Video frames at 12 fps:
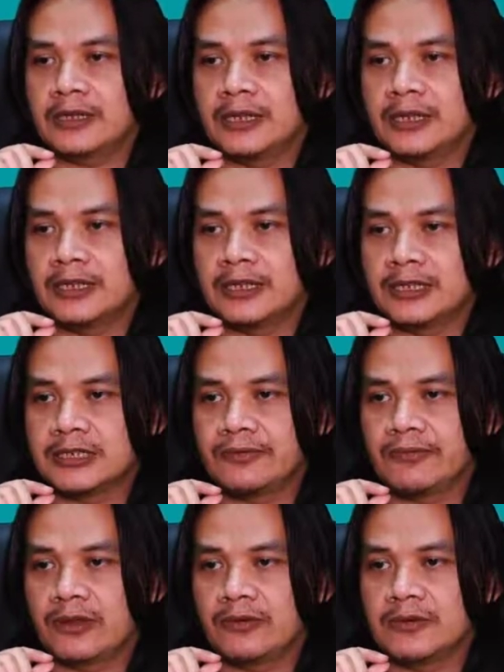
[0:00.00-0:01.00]
this
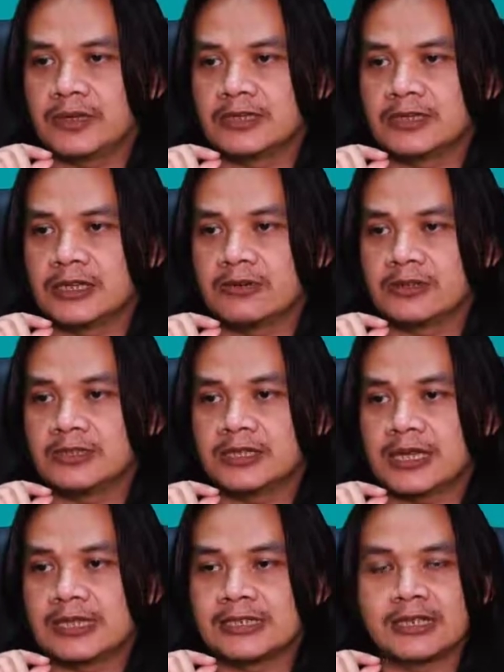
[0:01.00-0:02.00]
following sequence,
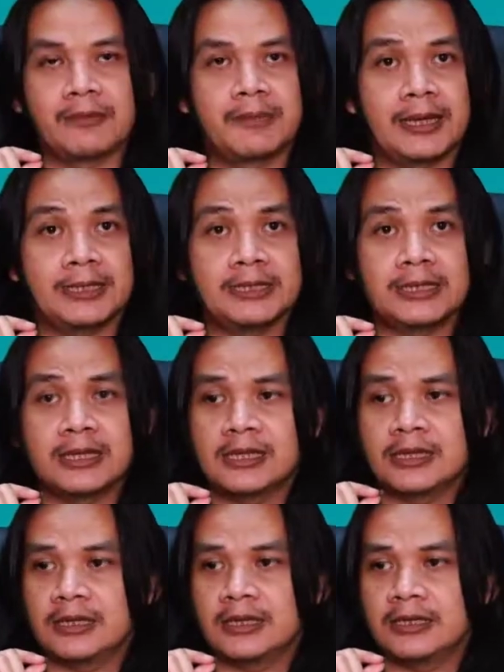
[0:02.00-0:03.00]
a sub n
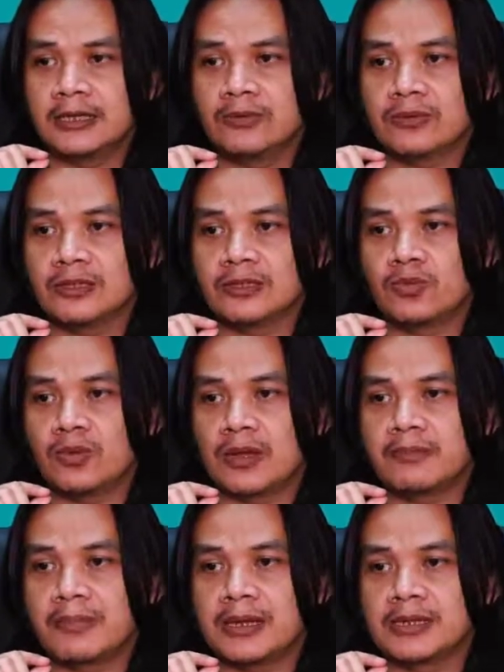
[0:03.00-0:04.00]
equals
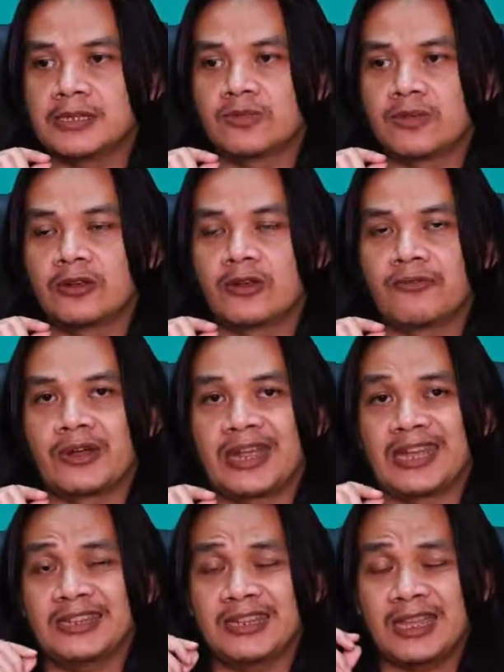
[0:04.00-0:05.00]
1 minus 1 over
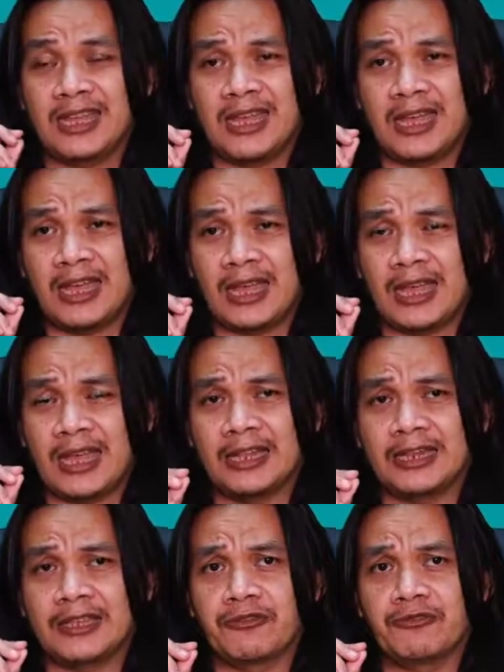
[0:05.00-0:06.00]
n,
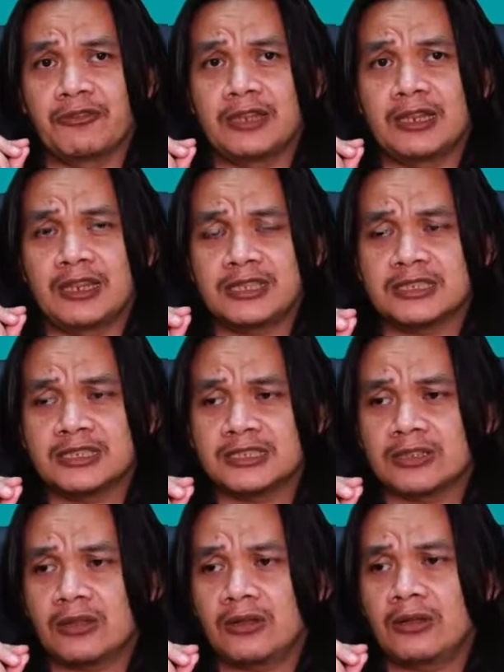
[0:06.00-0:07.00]
and if we
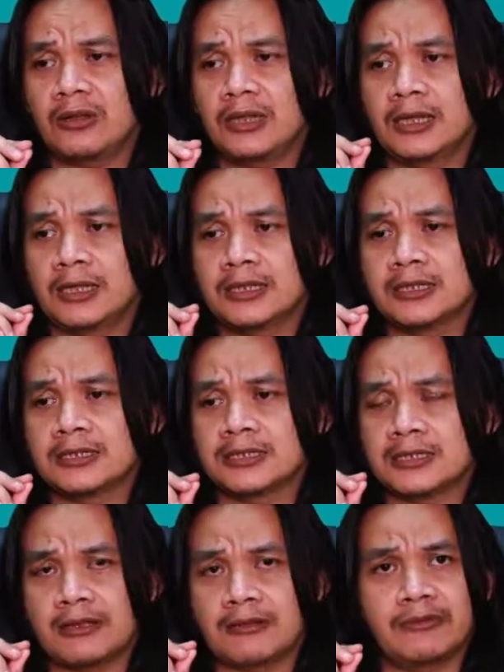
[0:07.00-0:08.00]
list
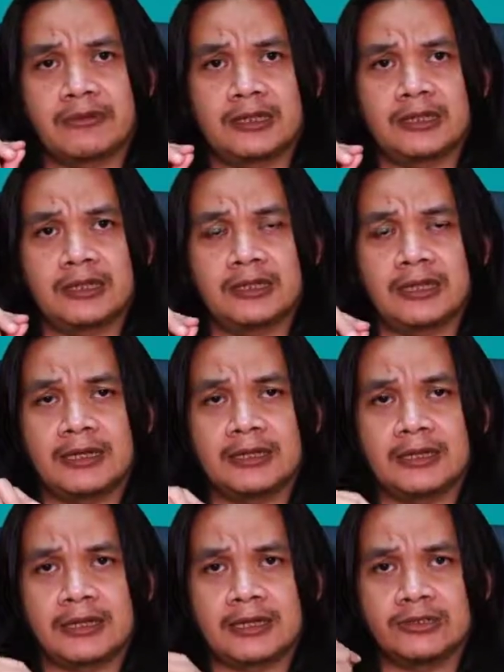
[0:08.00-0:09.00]
several
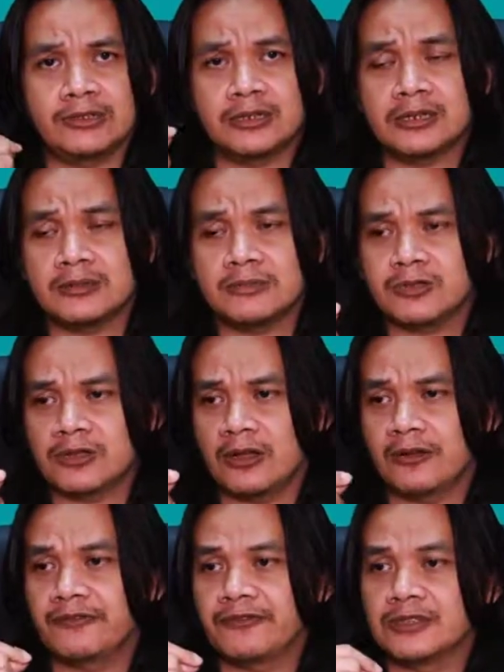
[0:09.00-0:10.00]
terms
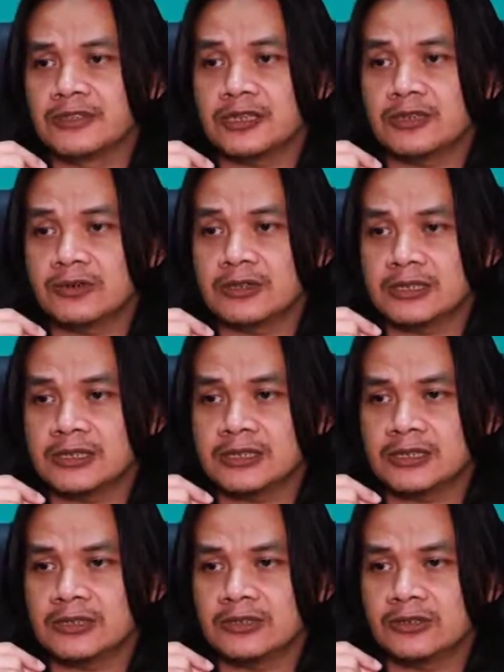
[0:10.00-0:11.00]
of the sequence,
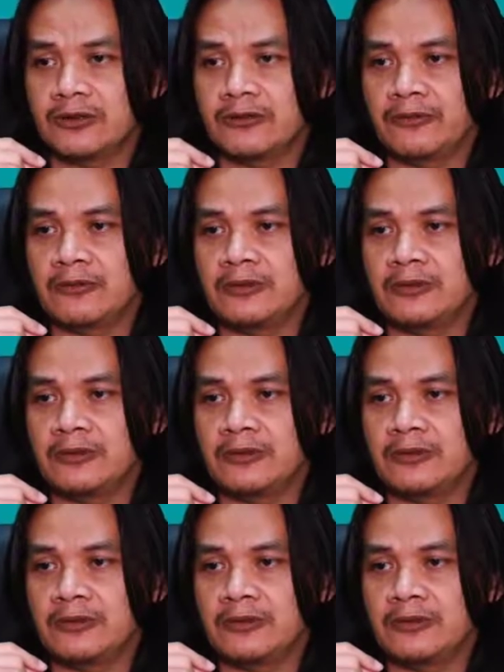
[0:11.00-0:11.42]
so